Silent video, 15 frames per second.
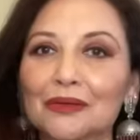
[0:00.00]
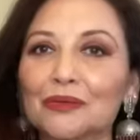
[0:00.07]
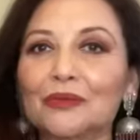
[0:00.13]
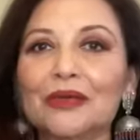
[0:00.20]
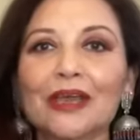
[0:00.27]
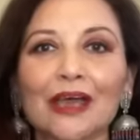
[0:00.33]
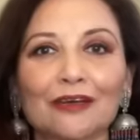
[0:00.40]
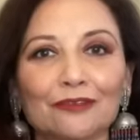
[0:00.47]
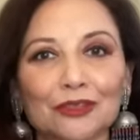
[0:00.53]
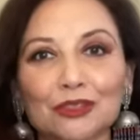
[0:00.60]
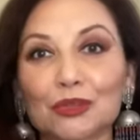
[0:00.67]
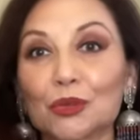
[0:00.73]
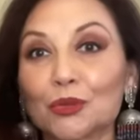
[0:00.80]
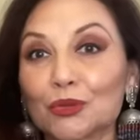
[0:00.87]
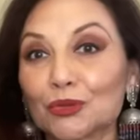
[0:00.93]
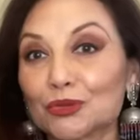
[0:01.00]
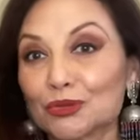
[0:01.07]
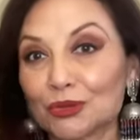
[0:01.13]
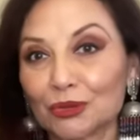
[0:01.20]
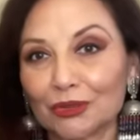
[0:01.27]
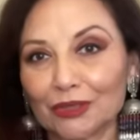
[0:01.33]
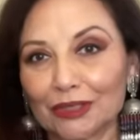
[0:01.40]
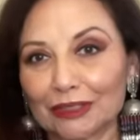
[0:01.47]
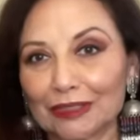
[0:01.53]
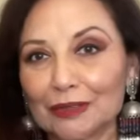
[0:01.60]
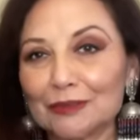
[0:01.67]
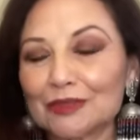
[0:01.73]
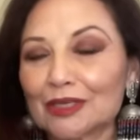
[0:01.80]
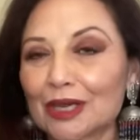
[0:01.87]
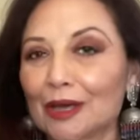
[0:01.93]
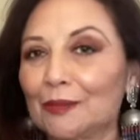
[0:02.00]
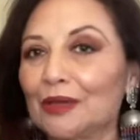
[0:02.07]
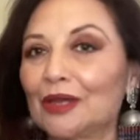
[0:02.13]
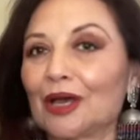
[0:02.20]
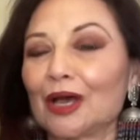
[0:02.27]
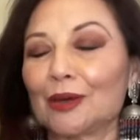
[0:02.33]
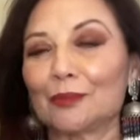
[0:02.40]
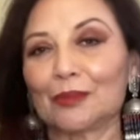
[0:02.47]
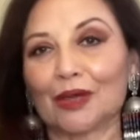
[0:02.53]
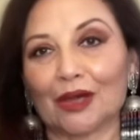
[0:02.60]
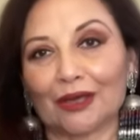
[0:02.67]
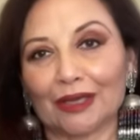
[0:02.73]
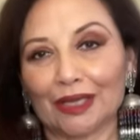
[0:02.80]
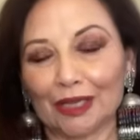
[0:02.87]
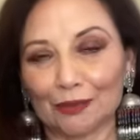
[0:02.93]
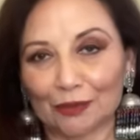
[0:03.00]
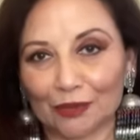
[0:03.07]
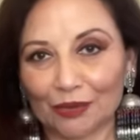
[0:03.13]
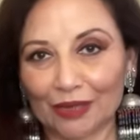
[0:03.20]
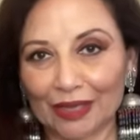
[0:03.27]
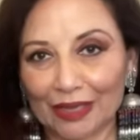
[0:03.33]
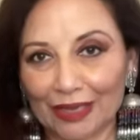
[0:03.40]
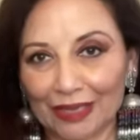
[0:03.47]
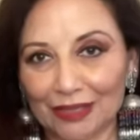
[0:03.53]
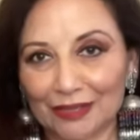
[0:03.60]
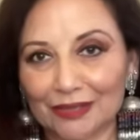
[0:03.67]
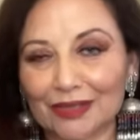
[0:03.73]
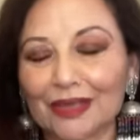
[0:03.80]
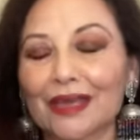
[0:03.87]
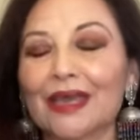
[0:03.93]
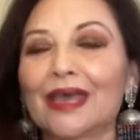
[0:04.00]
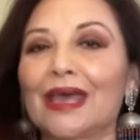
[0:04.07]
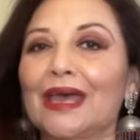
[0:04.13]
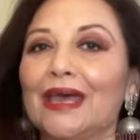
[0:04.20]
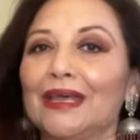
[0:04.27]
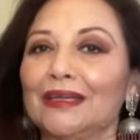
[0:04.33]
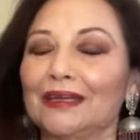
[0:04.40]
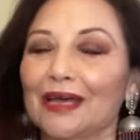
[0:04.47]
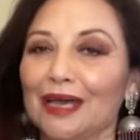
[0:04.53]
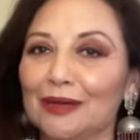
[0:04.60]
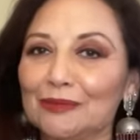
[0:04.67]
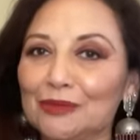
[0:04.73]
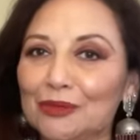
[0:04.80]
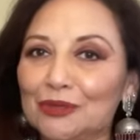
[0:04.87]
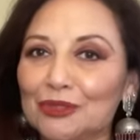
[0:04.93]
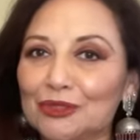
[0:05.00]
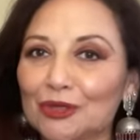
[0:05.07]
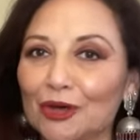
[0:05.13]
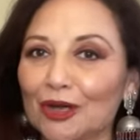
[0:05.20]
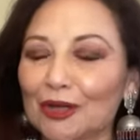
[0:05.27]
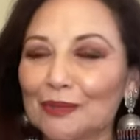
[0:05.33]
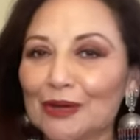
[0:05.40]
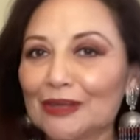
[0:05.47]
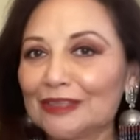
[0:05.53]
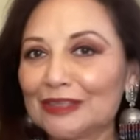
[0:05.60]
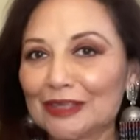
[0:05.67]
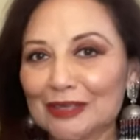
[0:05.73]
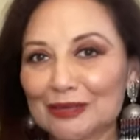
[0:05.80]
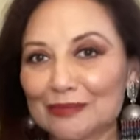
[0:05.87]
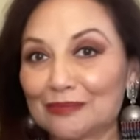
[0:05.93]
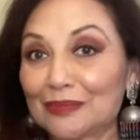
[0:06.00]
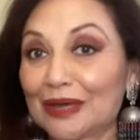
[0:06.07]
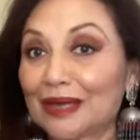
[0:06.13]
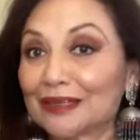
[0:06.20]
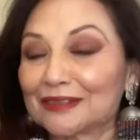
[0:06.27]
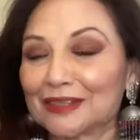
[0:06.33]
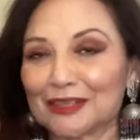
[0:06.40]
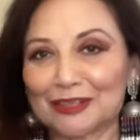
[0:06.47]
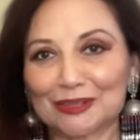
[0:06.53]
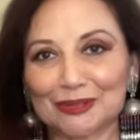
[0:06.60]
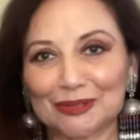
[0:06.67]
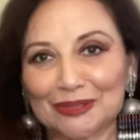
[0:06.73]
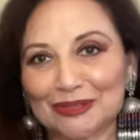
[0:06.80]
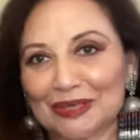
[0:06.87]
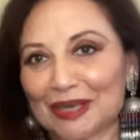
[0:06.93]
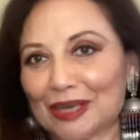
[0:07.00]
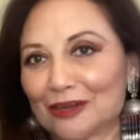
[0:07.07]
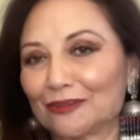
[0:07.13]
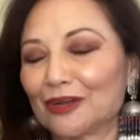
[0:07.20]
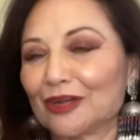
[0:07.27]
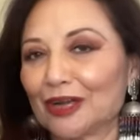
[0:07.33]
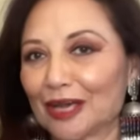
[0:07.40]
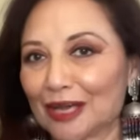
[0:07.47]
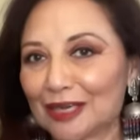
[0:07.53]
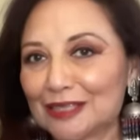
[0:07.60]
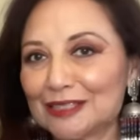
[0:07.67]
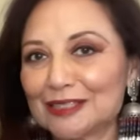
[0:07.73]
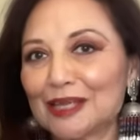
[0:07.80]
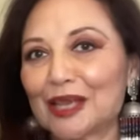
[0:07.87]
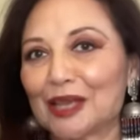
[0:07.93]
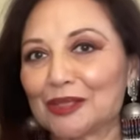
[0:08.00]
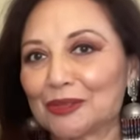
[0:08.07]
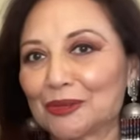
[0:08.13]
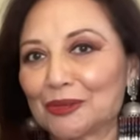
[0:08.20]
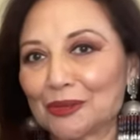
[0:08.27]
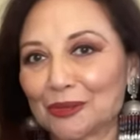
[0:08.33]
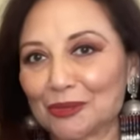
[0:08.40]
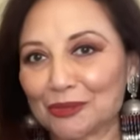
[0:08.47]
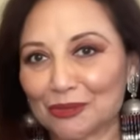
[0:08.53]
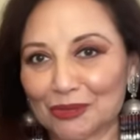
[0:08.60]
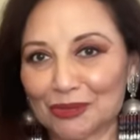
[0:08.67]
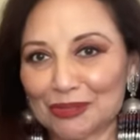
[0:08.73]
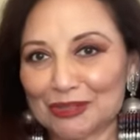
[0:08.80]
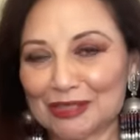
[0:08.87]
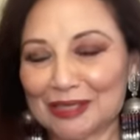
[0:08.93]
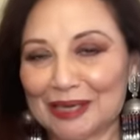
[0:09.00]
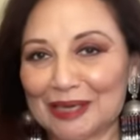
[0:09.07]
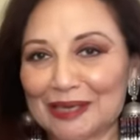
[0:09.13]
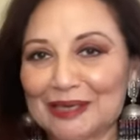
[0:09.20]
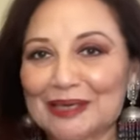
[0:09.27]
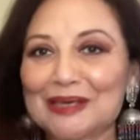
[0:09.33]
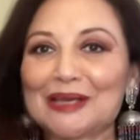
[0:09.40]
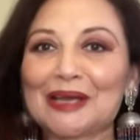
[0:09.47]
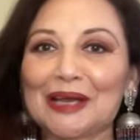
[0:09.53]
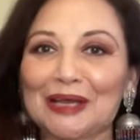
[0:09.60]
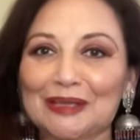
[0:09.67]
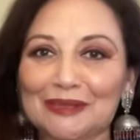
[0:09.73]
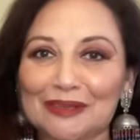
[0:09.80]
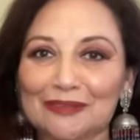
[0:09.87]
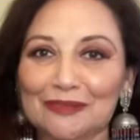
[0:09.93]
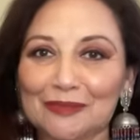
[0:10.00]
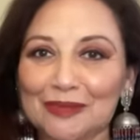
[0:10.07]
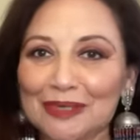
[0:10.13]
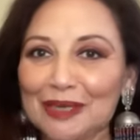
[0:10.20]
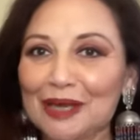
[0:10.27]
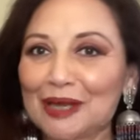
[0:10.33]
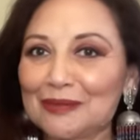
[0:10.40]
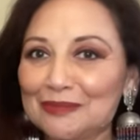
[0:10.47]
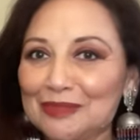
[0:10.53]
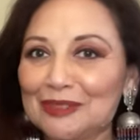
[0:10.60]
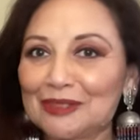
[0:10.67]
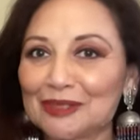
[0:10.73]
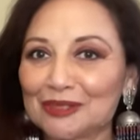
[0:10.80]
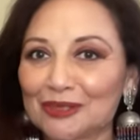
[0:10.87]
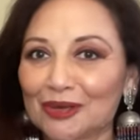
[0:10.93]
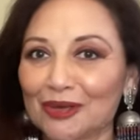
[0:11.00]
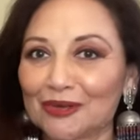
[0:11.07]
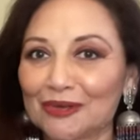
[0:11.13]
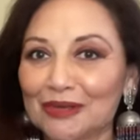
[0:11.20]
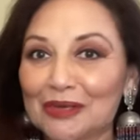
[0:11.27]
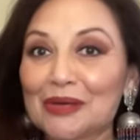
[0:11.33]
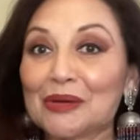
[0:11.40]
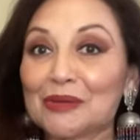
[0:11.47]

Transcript: We have a total solar eclipse coming up on April 8th, and I'm going to talk about the impact that it's going to have on us and the whole world today. Hello, everybody. I'm Tina Chaudry.